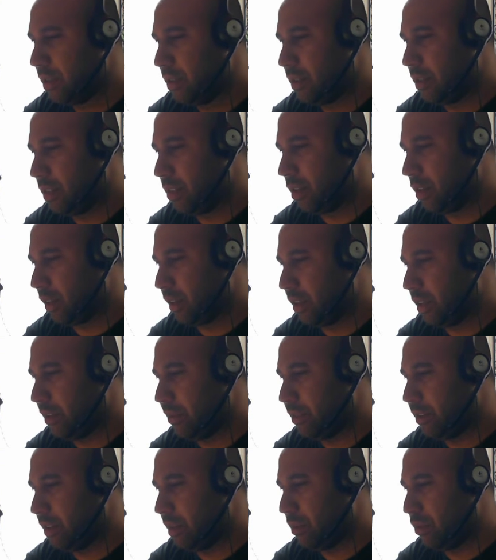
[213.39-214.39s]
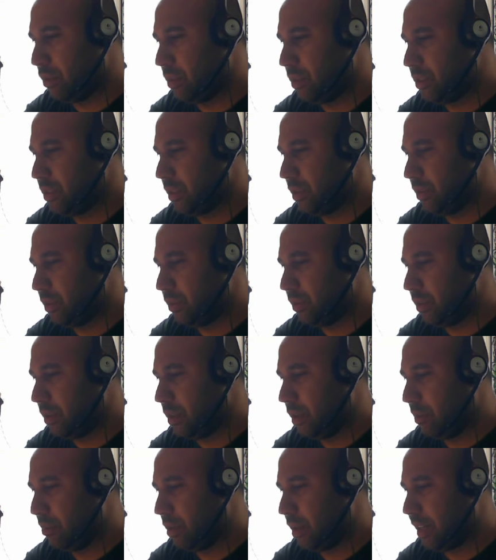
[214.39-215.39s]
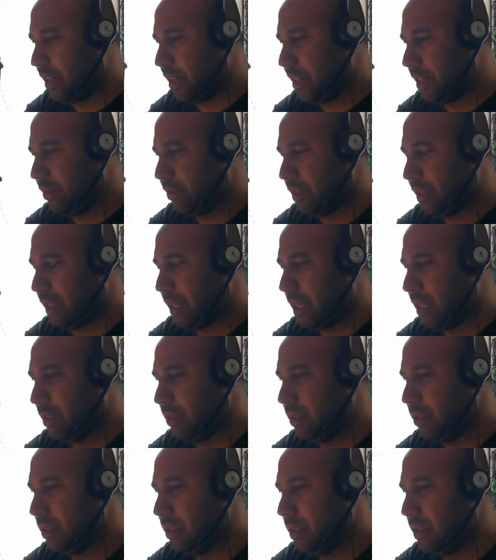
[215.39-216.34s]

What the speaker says: to darken everything once they're done planning everything out.